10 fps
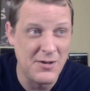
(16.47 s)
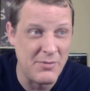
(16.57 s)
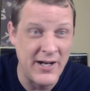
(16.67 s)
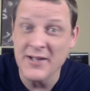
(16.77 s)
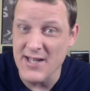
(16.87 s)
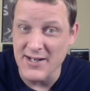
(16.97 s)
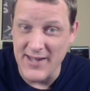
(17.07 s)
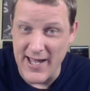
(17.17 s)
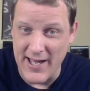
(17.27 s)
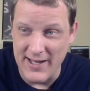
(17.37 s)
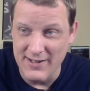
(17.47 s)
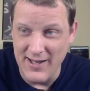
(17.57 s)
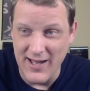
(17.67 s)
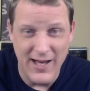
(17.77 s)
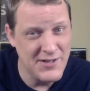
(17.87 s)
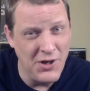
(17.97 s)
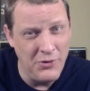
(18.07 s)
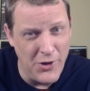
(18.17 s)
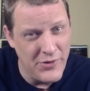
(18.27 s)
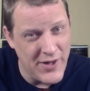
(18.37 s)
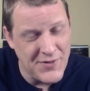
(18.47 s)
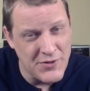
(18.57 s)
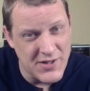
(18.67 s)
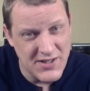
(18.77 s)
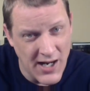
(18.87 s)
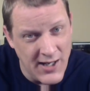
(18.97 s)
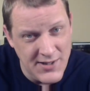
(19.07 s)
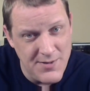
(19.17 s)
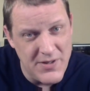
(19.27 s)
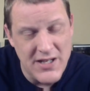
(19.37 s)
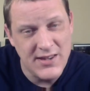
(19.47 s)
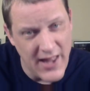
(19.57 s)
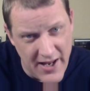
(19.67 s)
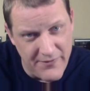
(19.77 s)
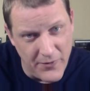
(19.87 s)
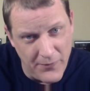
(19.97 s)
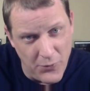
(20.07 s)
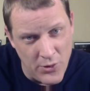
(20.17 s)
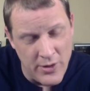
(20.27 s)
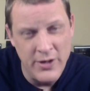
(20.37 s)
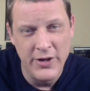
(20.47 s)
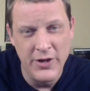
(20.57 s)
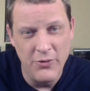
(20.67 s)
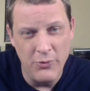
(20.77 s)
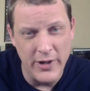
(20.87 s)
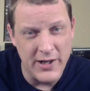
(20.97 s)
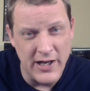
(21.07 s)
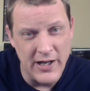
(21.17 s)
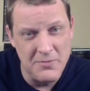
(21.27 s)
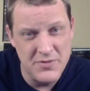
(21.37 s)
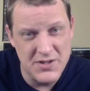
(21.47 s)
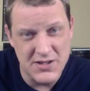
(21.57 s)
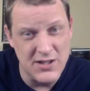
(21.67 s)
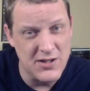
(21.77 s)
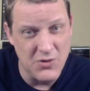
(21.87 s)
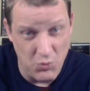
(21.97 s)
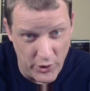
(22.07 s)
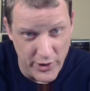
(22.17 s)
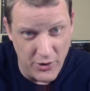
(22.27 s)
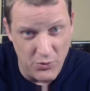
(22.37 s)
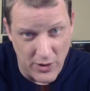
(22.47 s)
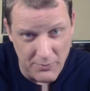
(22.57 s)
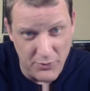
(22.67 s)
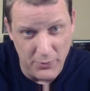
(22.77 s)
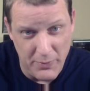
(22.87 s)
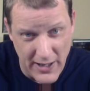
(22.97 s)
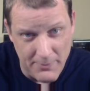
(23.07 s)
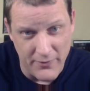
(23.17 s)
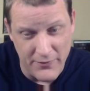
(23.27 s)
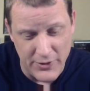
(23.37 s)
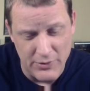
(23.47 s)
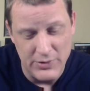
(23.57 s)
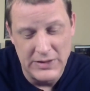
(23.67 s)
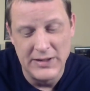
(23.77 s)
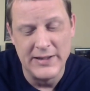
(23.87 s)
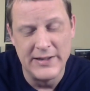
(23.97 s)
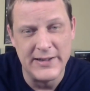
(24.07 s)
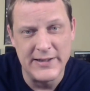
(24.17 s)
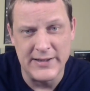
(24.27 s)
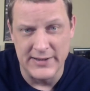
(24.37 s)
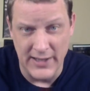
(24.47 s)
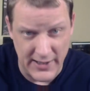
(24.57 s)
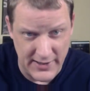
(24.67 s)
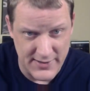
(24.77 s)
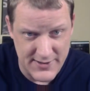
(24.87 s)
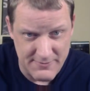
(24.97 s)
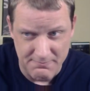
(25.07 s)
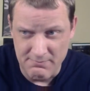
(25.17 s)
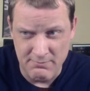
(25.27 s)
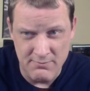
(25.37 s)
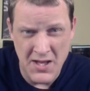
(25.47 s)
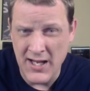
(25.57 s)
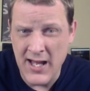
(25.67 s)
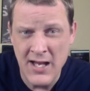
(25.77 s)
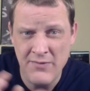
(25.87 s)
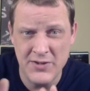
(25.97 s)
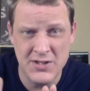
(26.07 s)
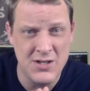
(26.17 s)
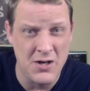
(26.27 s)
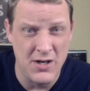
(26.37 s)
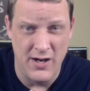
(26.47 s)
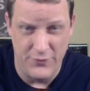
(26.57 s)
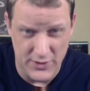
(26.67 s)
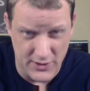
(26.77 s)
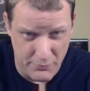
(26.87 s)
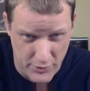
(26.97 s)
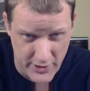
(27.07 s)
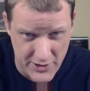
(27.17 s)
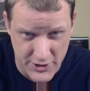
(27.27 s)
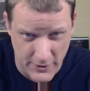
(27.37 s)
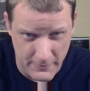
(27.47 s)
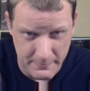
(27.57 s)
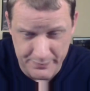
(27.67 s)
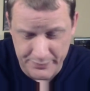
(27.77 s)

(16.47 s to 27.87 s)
But outside of that, I don't know that there's a ton to be thankful for when it comes to the Royal Rumble pay-per-view. Yikes. Like, I even start off with the pre-show.